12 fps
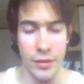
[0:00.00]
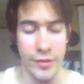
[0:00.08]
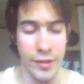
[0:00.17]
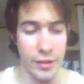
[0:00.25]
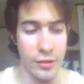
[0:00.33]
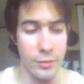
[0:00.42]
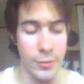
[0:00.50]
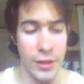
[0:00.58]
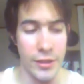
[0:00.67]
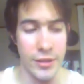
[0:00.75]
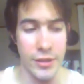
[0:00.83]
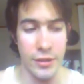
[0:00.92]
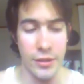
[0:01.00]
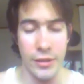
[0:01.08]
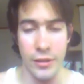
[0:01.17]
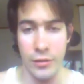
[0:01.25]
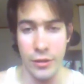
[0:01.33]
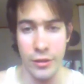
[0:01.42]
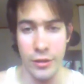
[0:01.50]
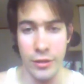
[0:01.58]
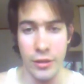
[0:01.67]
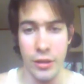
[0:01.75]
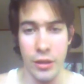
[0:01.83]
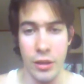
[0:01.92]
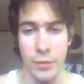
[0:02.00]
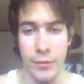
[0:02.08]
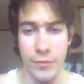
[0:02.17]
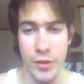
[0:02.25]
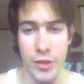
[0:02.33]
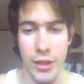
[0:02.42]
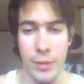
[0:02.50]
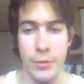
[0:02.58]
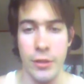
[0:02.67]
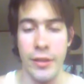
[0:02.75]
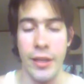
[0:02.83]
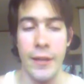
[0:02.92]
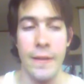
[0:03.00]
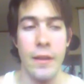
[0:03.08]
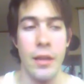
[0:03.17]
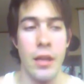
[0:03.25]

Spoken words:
secular monastery, the order, the first chapter of that.